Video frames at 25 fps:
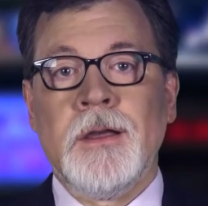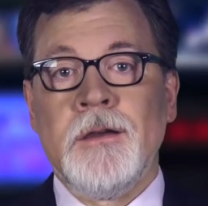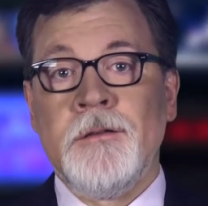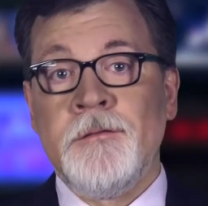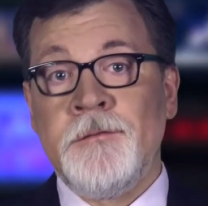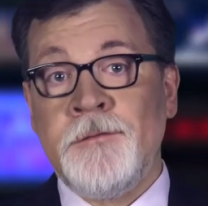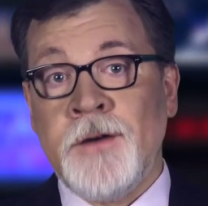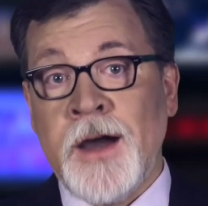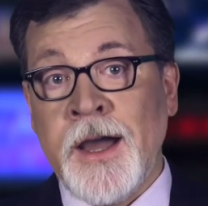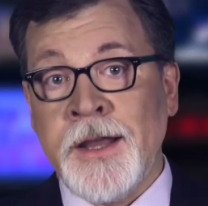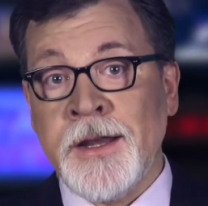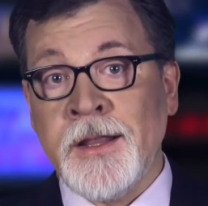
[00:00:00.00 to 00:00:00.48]

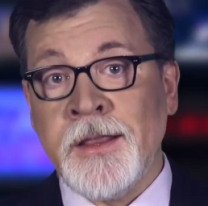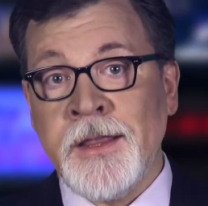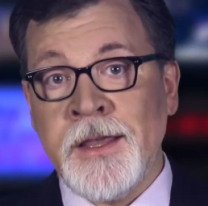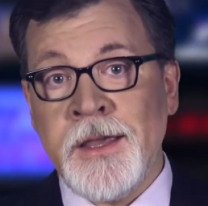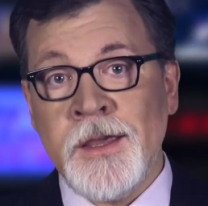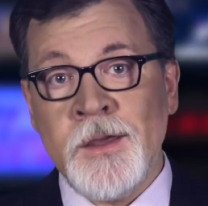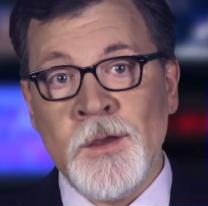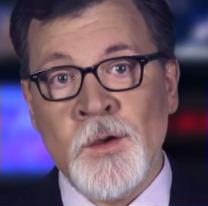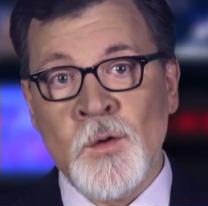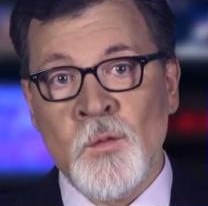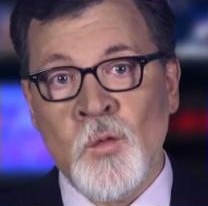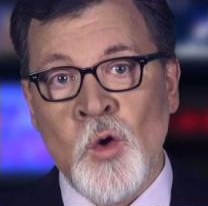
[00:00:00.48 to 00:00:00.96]
Finally,
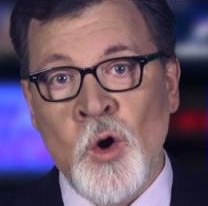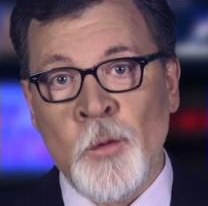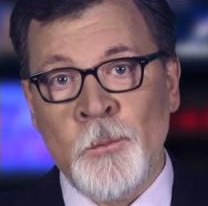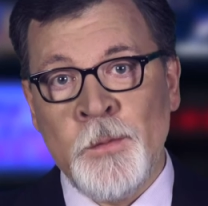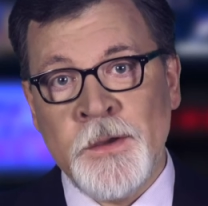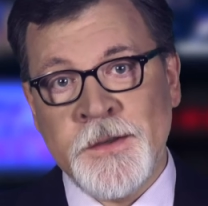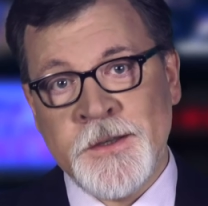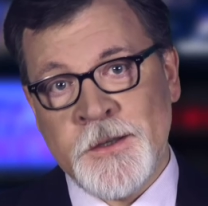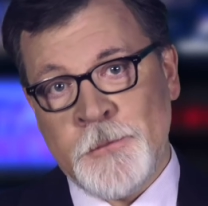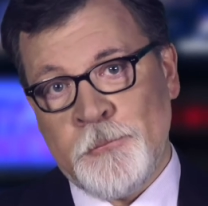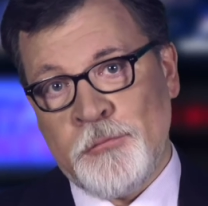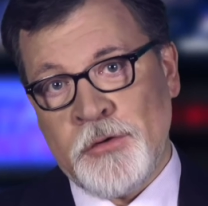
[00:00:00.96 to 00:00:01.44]
you won't
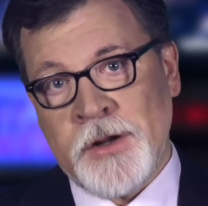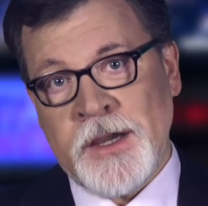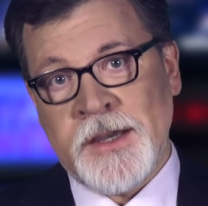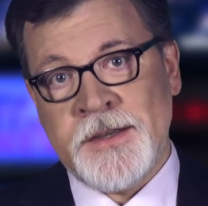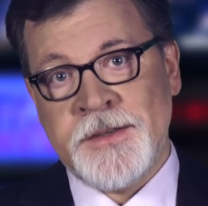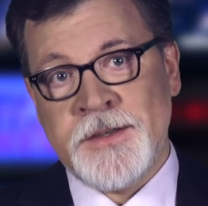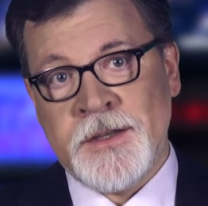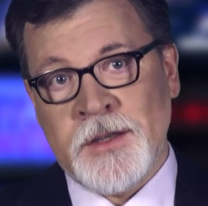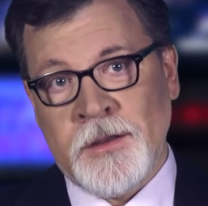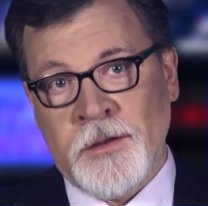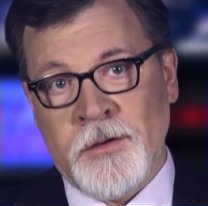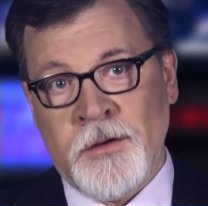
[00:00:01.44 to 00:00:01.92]
be
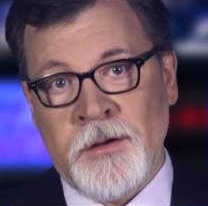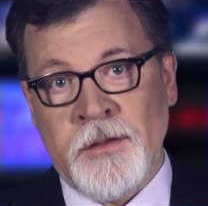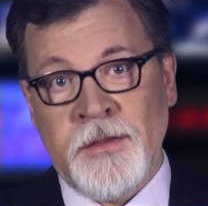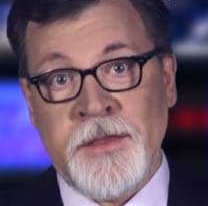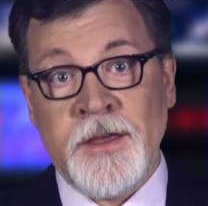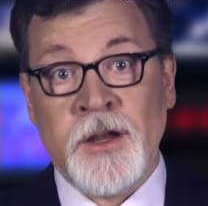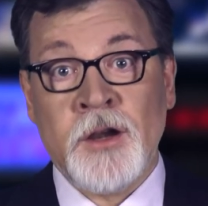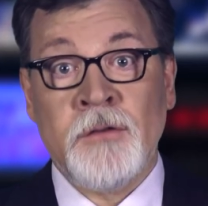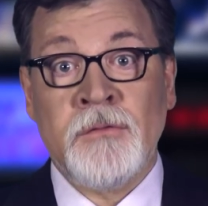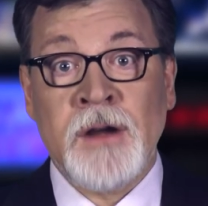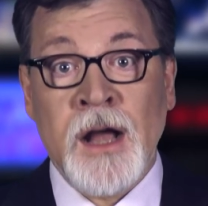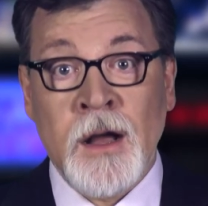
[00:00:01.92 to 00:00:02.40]
surprised to learn
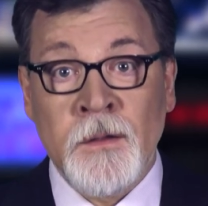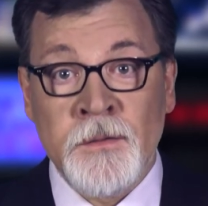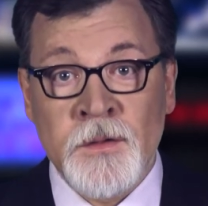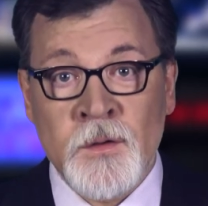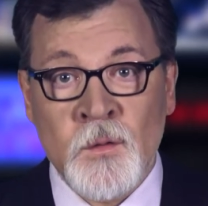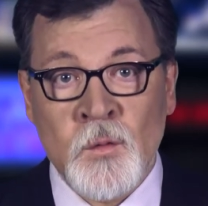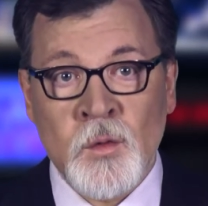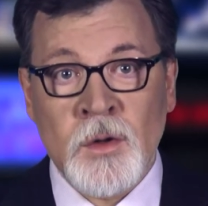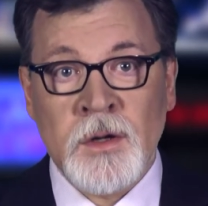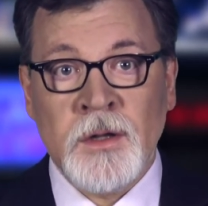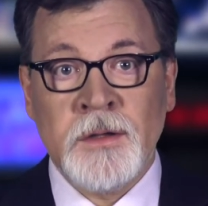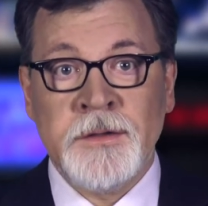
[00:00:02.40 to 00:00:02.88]
that around the
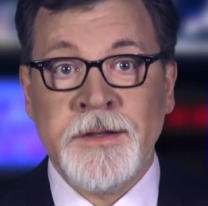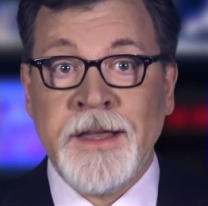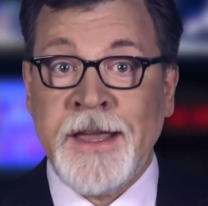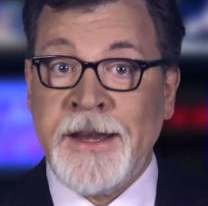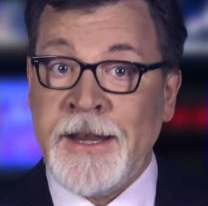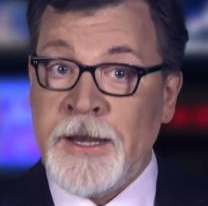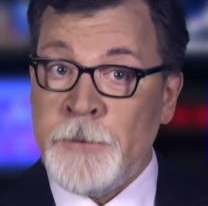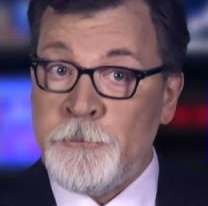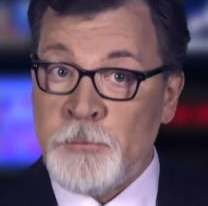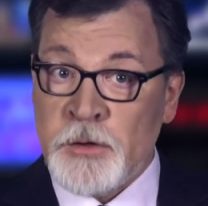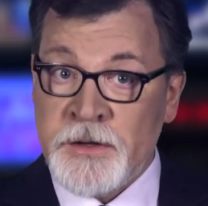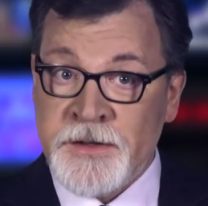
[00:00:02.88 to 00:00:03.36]
world, and
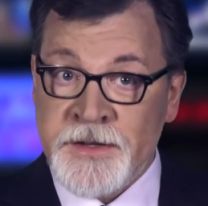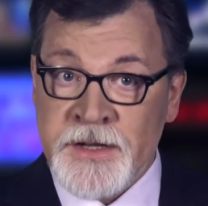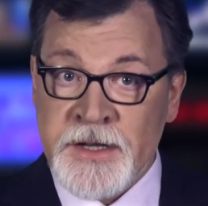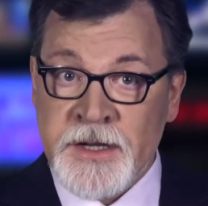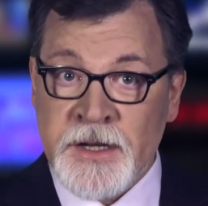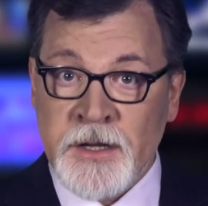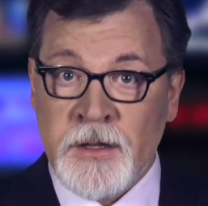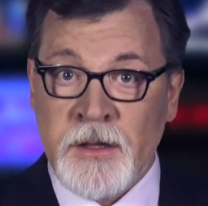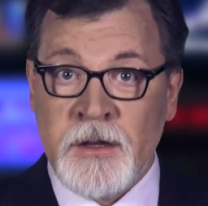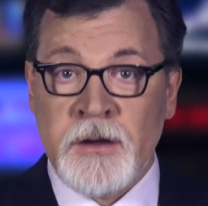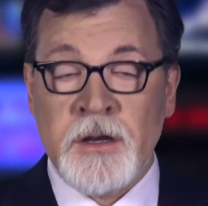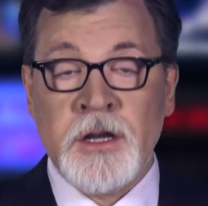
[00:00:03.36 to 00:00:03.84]
in
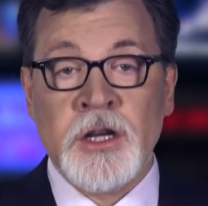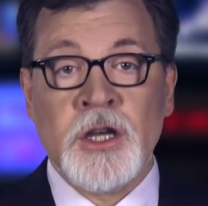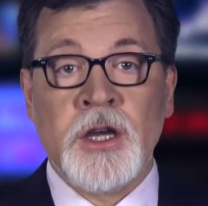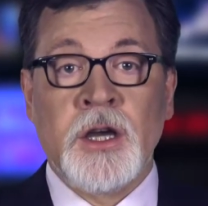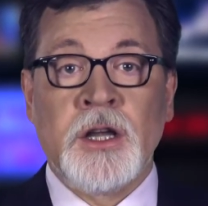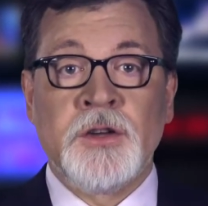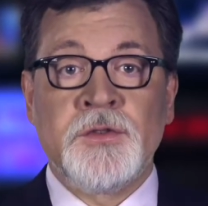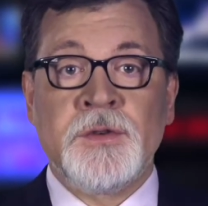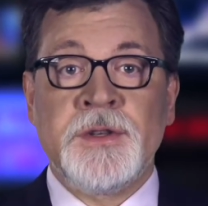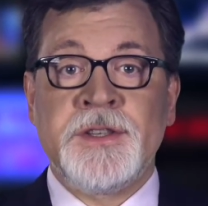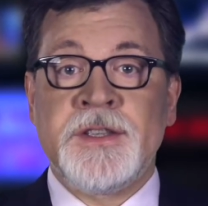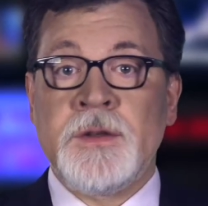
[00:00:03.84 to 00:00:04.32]
particular in
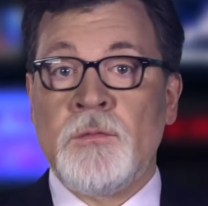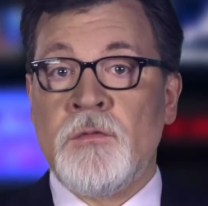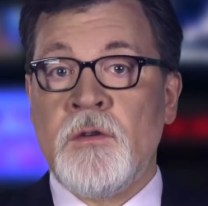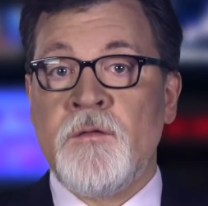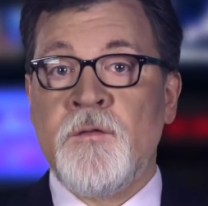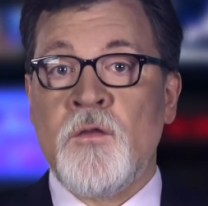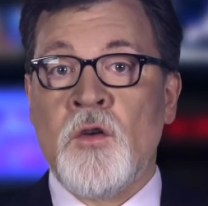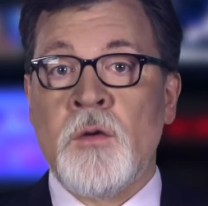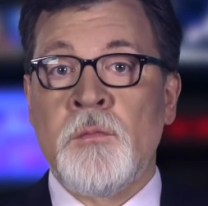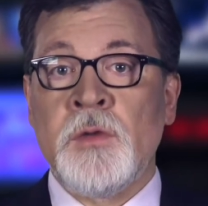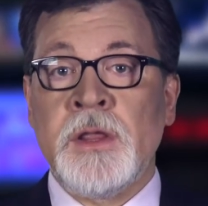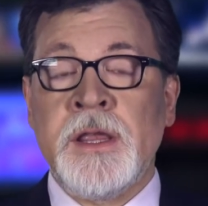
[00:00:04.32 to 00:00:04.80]
countries that were
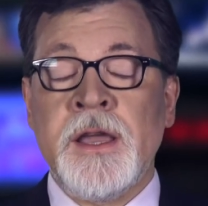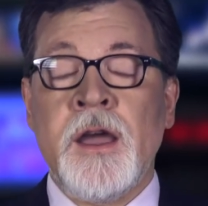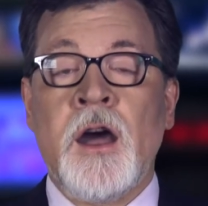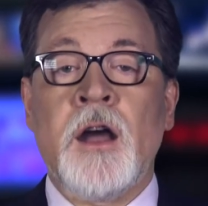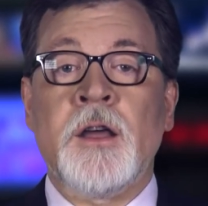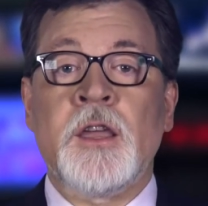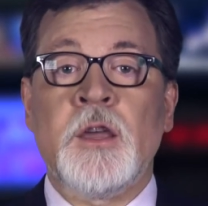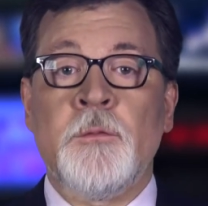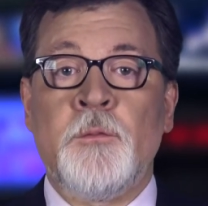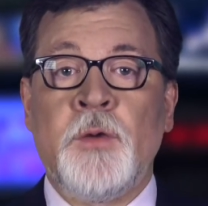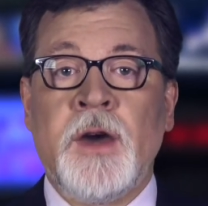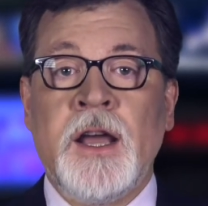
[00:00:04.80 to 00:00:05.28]
formerly
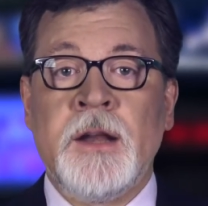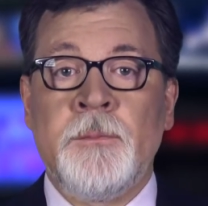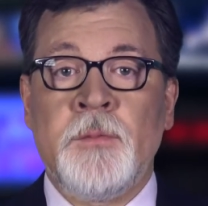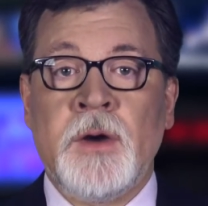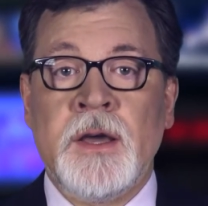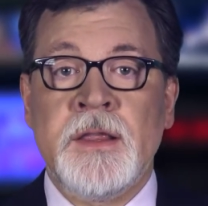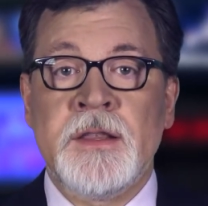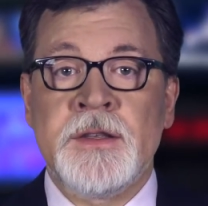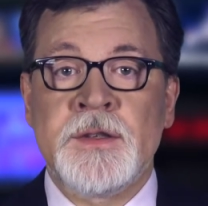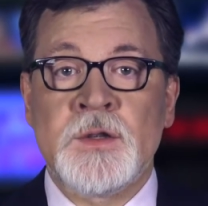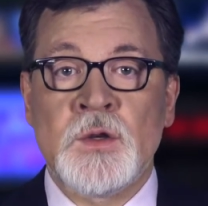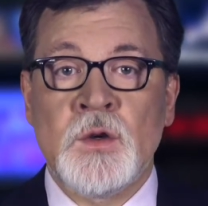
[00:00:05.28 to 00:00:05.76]
occupied
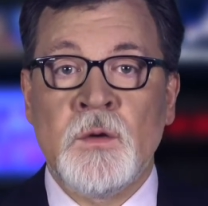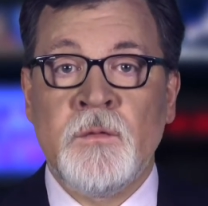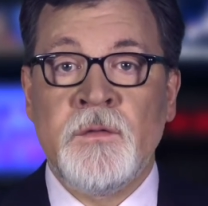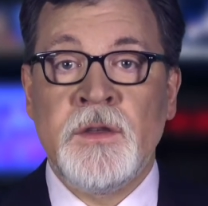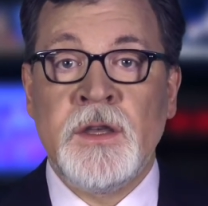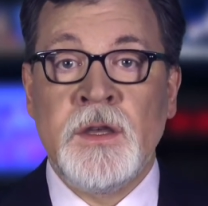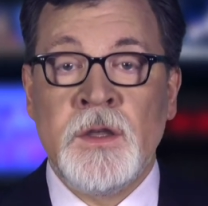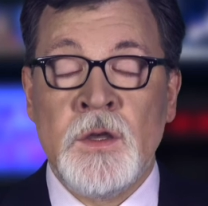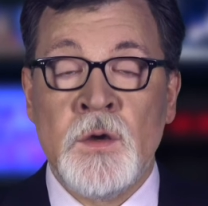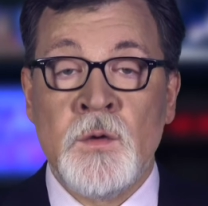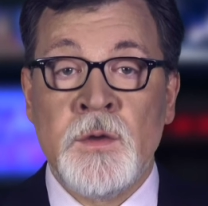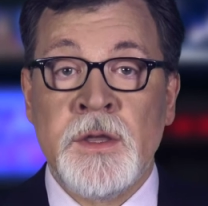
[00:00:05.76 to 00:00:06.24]
by the
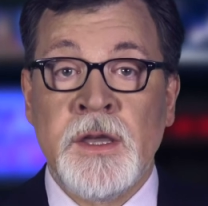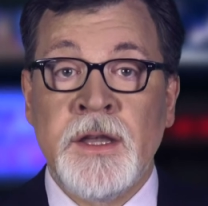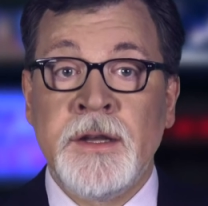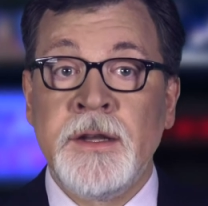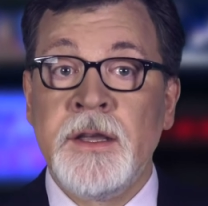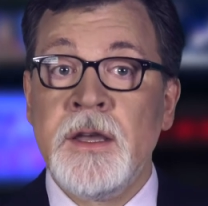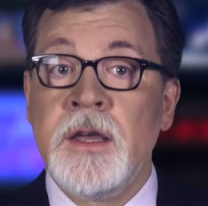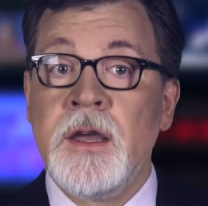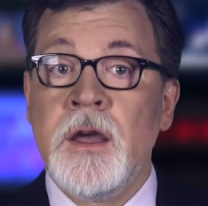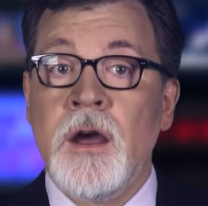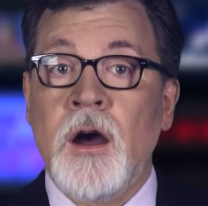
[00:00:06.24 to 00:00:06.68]
Soviet Union,